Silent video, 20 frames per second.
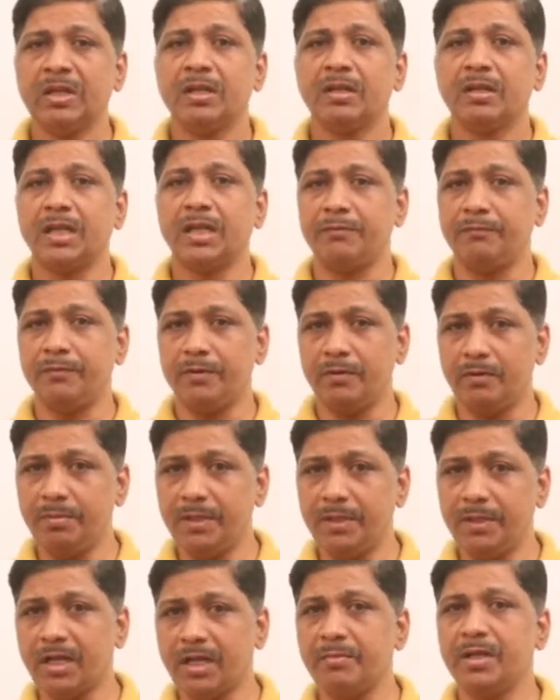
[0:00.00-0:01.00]
that we will be
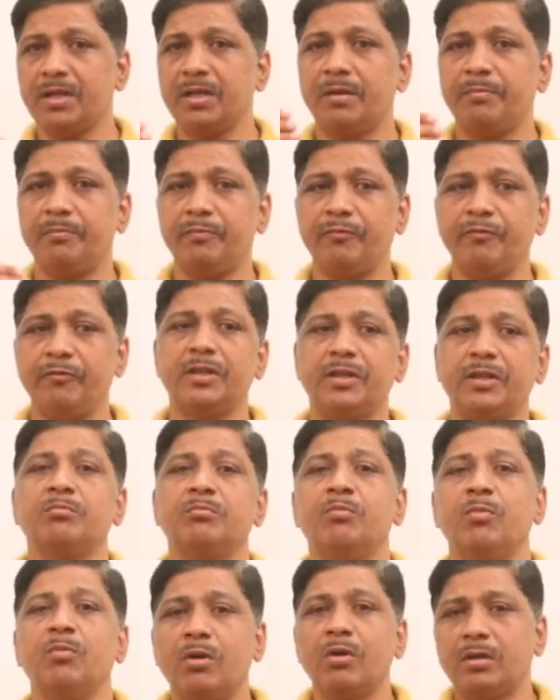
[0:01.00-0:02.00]
coming up with
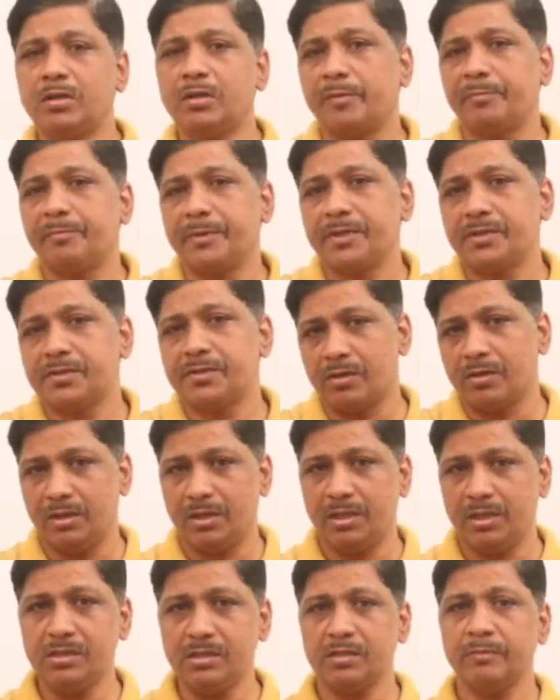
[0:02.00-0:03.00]
more topics on
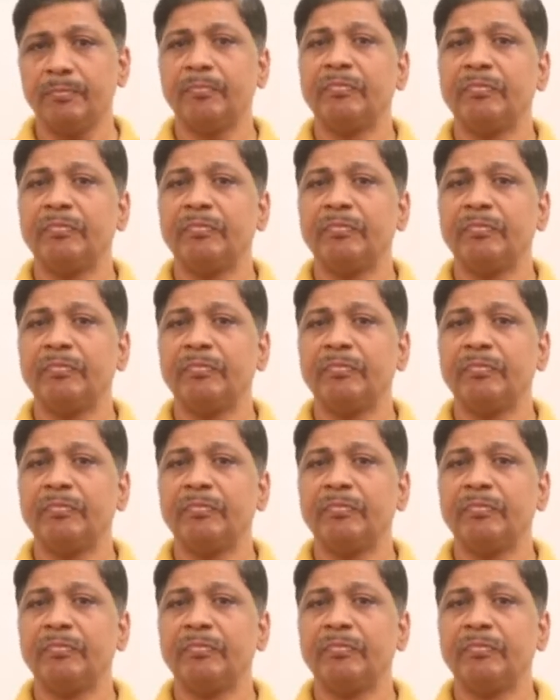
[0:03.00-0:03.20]
this.